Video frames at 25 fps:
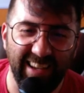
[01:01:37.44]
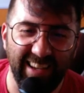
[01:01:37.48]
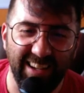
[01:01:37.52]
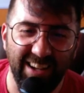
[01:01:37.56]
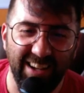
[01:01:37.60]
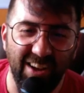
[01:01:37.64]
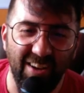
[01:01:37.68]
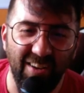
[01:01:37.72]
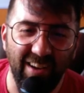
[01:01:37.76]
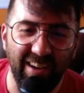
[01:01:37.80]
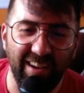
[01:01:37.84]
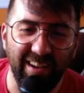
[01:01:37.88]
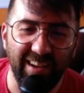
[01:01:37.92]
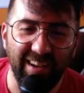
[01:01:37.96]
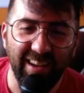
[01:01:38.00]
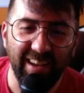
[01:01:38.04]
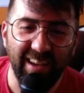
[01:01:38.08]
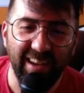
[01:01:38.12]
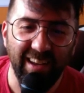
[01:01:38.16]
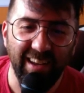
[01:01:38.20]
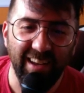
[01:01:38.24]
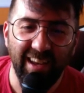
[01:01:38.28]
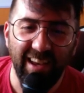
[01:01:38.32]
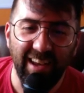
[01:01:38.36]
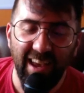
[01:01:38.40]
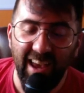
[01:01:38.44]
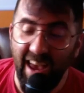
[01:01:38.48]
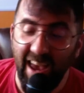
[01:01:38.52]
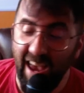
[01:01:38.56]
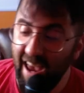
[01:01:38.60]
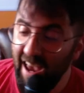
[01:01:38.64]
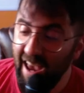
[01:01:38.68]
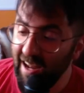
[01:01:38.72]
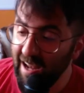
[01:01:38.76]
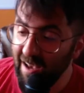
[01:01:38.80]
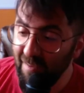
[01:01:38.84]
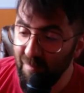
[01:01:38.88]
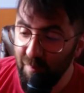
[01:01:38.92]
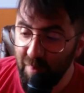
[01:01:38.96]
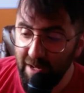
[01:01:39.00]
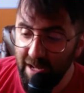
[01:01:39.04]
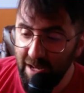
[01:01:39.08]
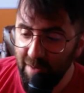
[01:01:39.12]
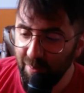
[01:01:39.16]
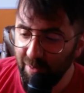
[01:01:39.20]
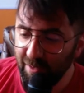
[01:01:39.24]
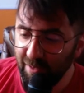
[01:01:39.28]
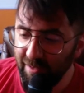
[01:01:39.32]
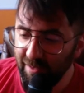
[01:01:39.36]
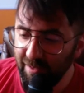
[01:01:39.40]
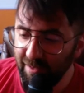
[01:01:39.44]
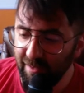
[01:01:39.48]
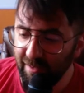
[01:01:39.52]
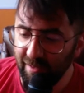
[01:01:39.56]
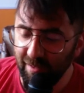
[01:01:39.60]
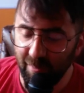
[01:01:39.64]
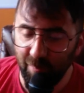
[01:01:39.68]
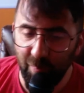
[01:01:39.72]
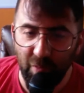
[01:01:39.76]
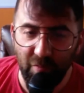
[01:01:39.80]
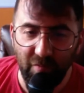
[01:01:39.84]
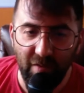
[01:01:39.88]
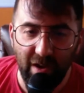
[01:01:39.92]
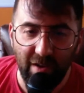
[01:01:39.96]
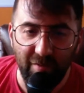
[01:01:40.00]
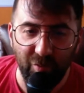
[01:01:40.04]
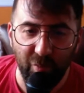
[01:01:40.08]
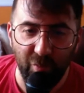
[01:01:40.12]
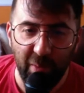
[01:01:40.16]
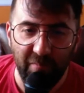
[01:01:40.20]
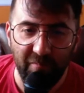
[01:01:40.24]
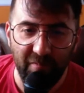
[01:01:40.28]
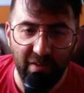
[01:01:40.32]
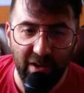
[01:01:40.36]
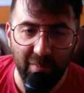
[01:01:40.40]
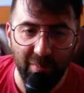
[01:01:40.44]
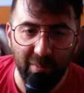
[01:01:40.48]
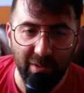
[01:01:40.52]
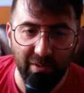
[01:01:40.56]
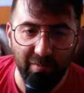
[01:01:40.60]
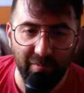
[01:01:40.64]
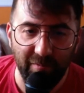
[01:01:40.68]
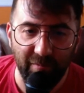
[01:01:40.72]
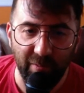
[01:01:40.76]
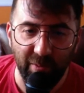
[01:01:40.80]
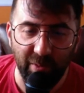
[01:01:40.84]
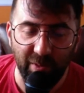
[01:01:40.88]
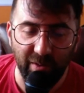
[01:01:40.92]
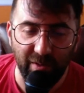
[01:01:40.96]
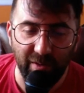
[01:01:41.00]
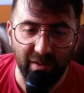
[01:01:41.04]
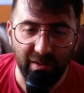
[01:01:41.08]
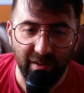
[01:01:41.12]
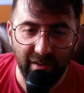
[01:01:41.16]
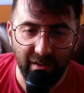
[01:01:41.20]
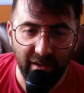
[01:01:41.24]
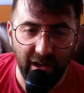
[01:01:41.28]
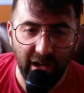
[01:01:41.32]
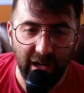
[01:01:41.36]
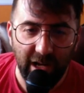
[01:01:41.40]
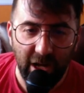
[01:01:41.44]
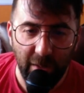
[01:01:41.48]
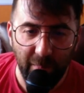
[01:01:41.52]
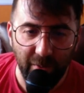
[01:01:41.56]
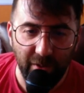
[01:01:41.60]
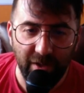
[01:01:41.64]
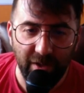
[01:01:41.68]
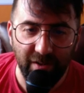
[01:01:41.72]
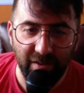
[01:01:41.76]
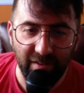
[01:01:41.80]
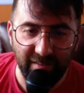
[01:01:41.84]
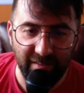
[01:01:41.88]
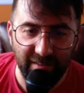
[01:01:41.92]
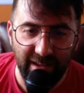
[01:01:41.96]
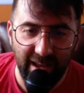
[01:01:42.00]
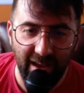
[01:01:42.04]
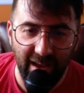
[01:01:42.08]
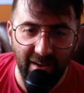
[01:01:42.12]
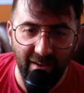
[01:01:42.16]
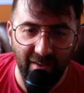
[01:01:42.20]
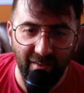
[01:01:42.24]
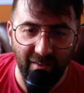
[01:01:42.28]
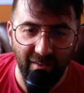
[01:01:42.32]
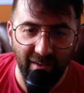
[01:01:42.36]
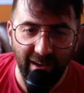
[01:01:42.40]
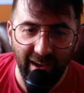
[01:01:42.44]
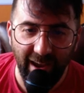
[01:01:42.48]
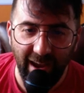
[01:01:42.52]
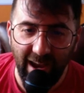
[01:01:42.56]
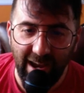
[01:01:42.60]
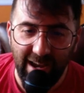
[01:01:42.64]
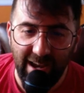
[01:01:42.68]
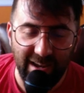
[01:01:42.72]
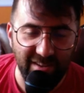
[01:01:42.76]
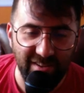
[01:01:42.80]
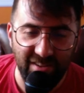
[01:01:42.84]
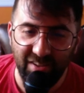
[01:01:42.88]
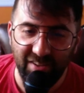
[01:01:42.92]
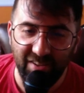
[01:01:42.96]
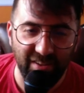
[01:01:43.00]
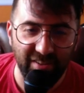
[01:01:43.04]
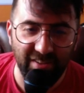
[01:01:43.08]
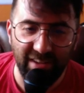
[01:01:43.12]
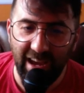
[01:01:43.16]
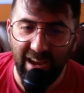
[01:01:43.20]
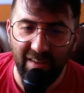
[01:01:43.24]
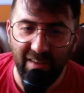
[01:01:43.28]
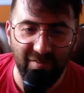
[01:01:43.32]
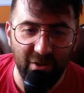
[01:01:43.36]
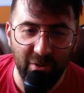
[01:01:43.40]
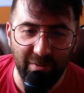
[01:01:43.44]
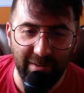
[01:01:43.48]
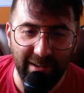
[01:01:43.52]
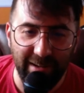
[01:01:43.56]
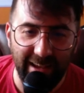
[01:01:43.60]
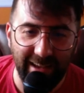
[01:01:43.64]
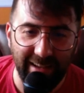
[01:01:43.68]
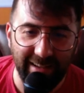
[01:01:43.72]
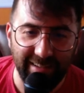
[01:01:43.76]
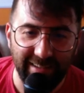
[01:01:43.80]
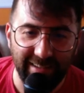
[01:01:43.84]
you know and and i've been able to provide for my family for a couple years now and it's just because i have no net